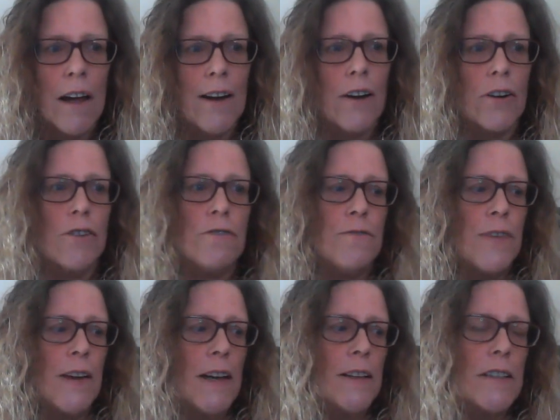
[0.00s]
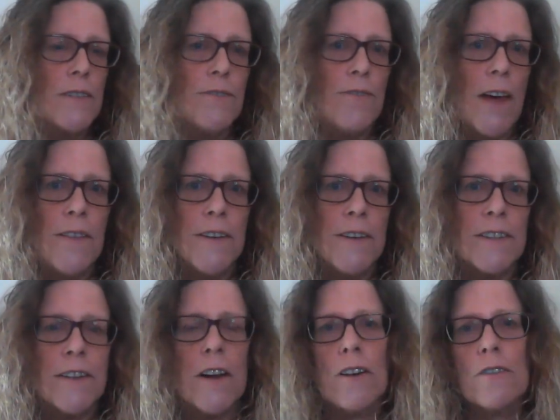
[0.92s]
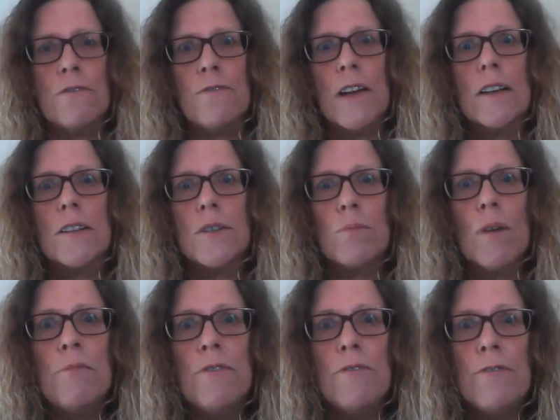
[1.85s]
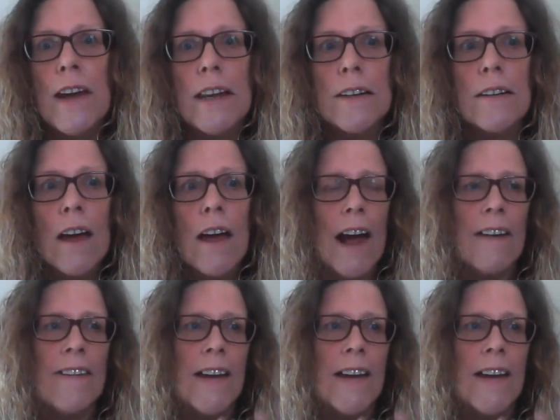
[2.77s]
And I could feel its feathers, and I could feel its webbed feet. And